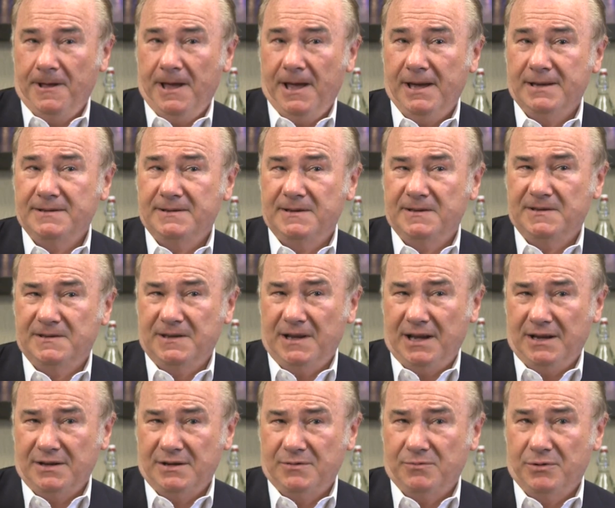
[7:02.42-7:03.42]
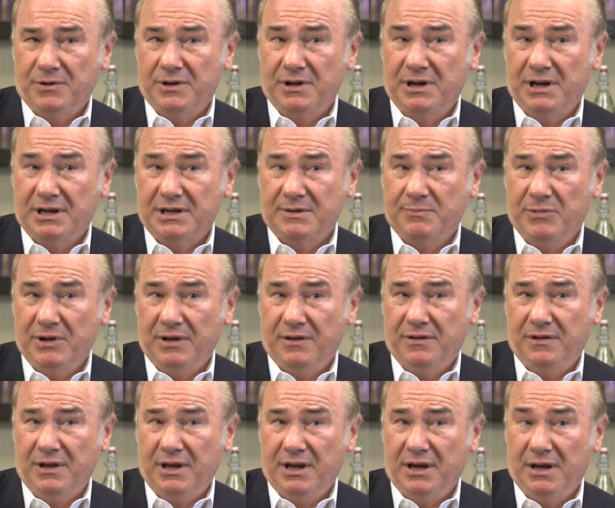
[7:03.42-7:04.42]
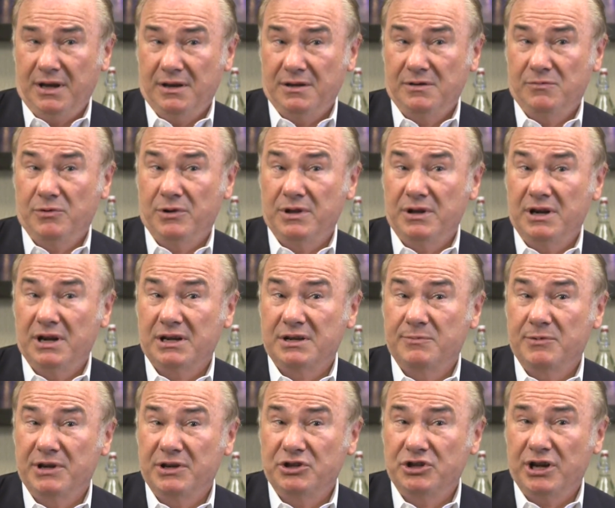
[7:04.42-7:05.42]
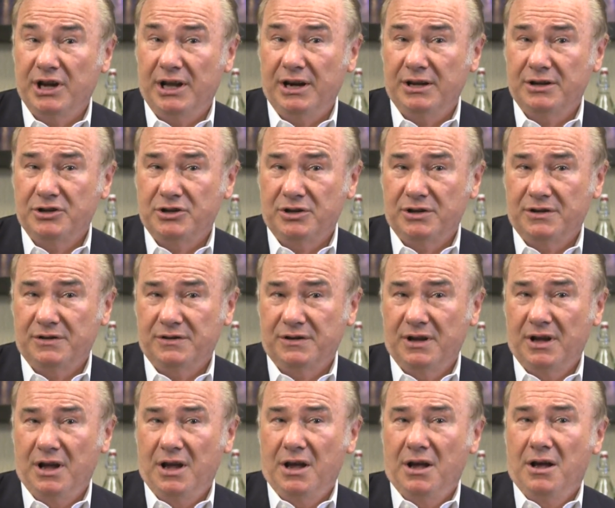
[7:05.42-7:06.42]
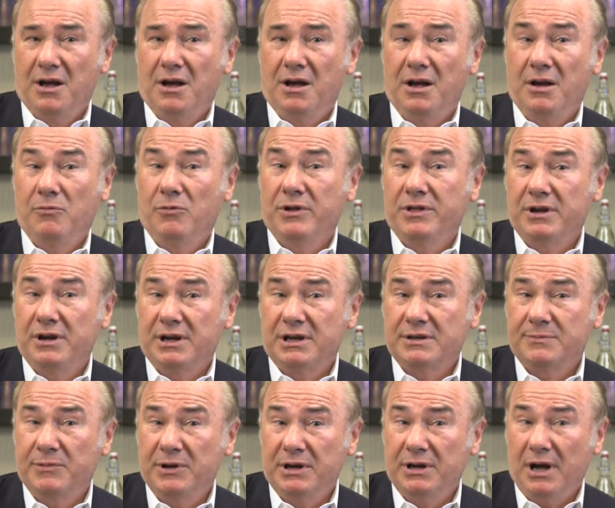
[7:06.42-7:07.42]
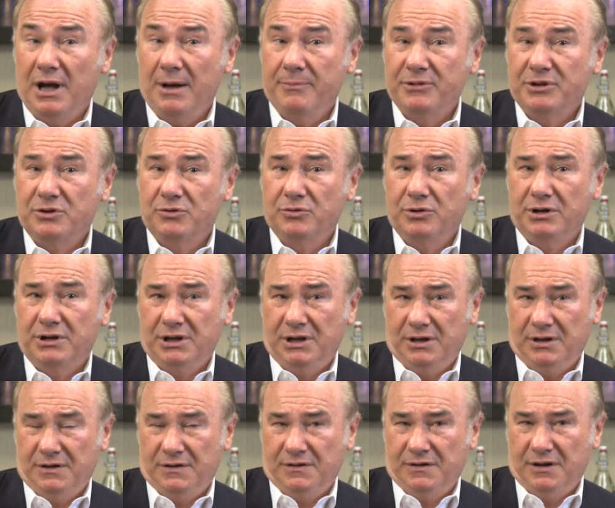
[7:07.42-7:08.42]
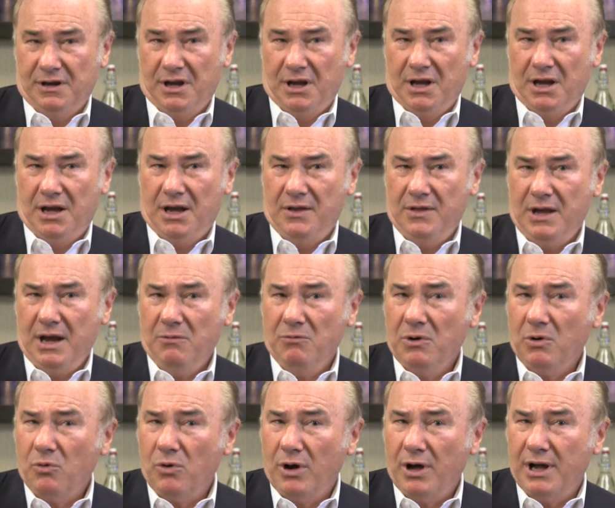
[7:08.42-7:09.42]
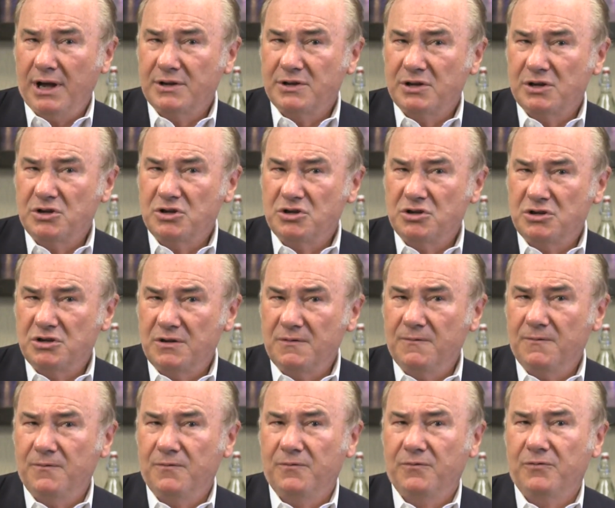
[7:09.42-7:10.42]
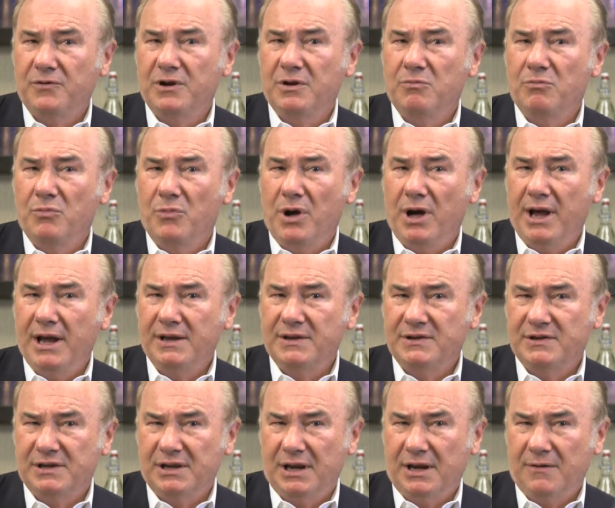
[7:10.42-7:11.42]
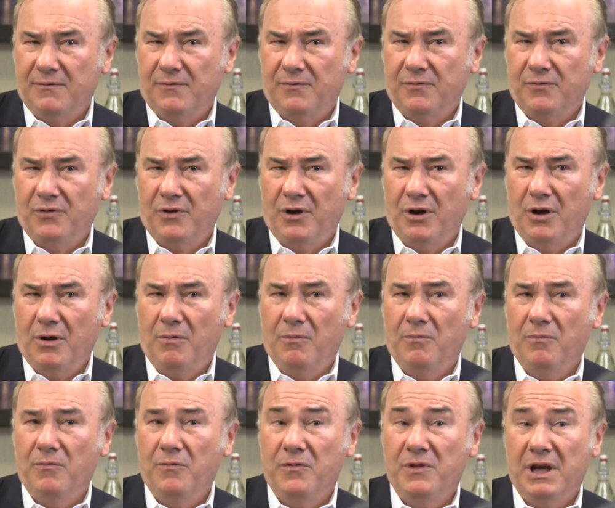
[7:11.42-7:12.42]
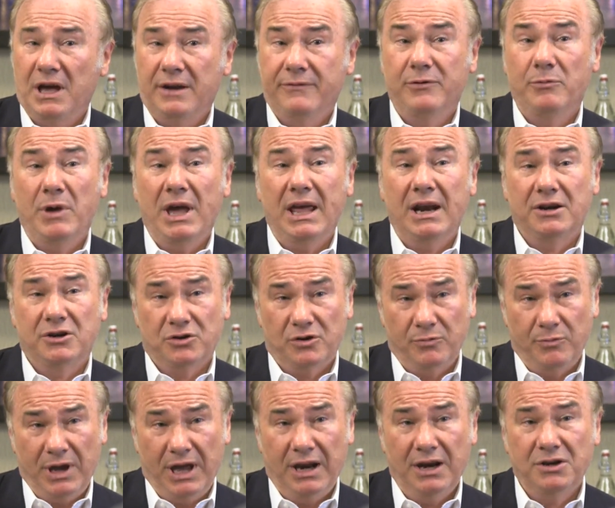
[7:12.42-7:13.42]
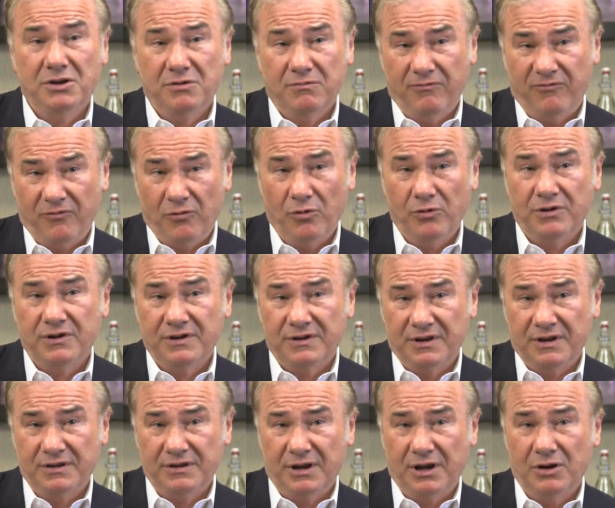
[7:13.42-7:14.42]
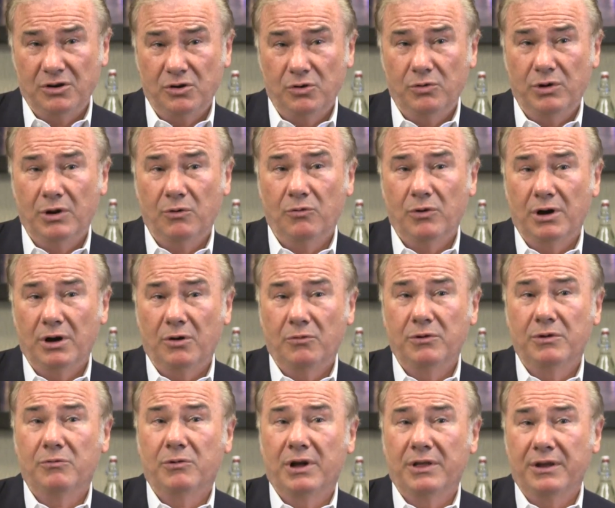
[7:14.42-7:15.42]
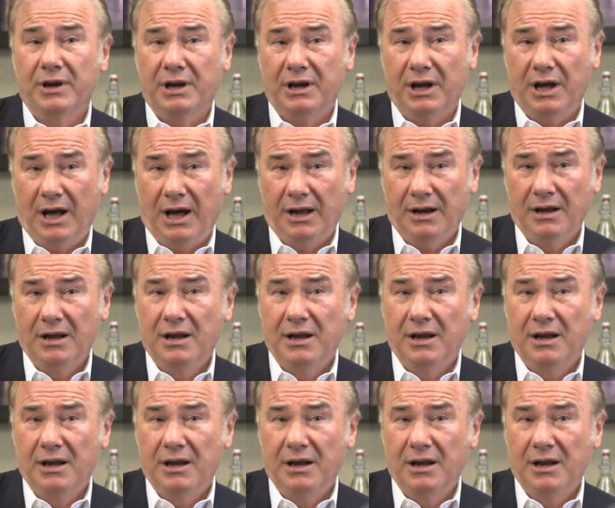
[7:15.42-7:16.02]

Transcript: has to sense what the next big thing is, what the next big challenge is, what the next big opportunity is. And that requires a different mindset from that of a manager. A manager focuses on doing well with what they got.